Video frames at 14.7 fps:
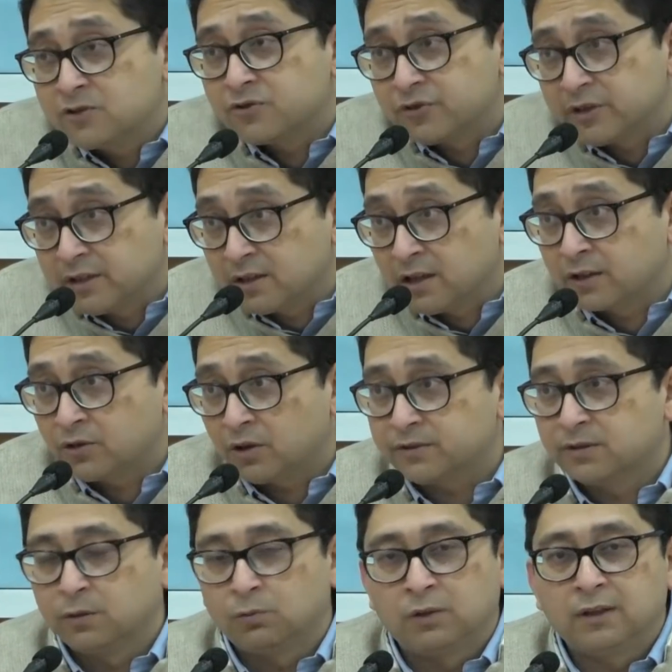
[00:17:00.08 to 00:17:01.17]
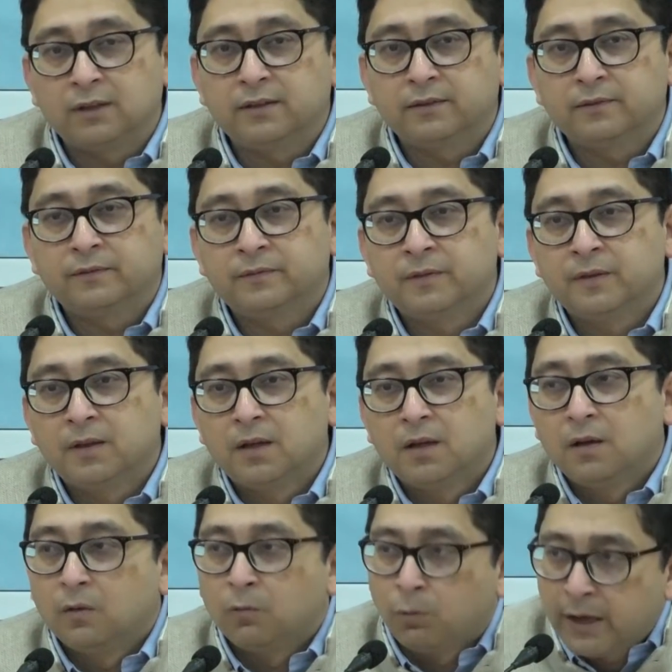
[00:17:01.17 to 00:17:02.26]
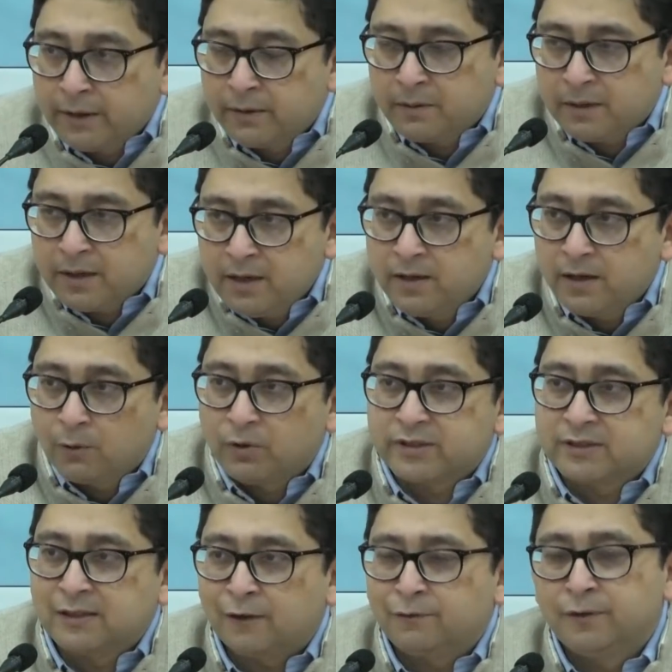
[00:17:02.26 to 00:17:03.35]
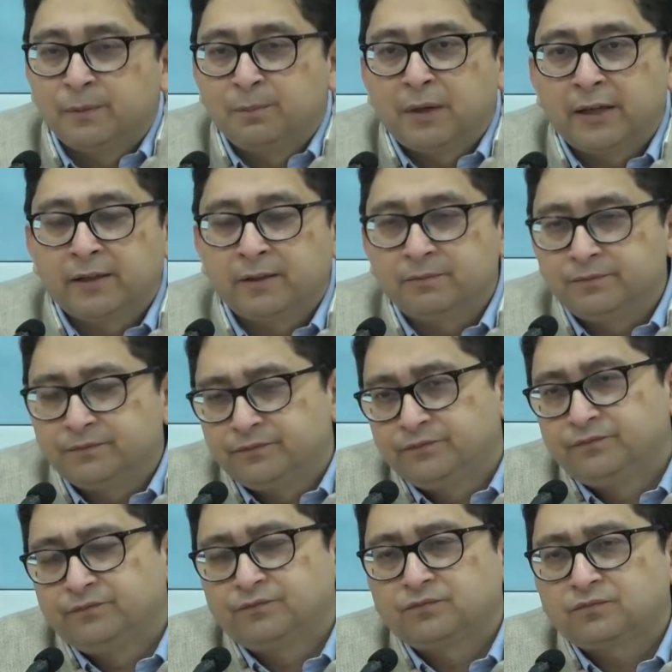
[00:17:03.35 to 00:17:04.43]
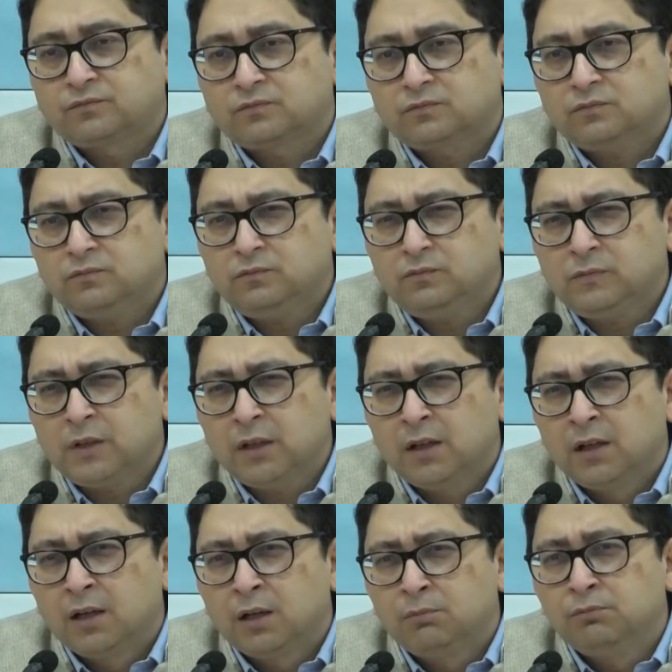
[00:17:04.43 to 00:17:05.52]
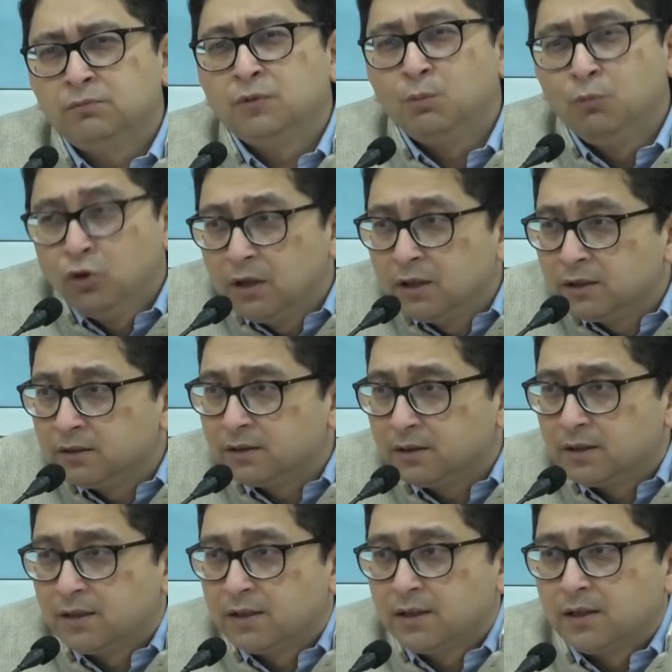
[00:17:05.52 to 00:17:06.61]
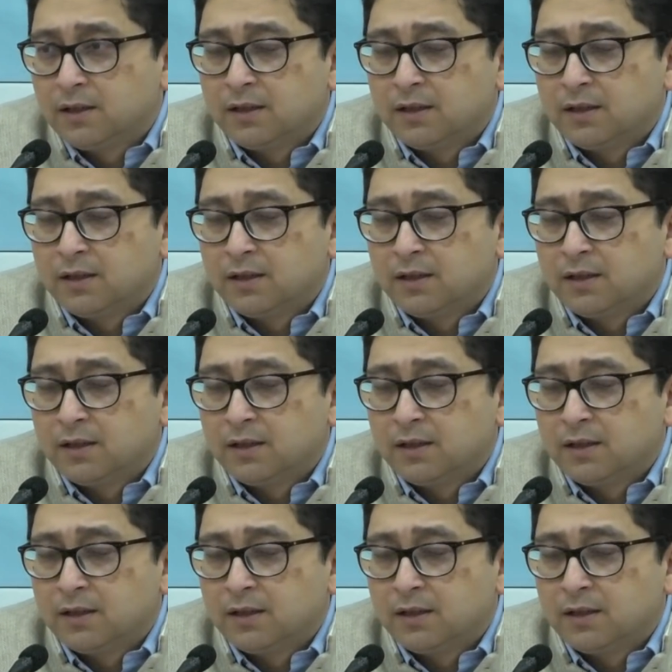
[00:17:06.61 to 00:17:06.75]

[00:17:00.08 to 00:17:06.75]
history across the world, when India was governed by the Mughal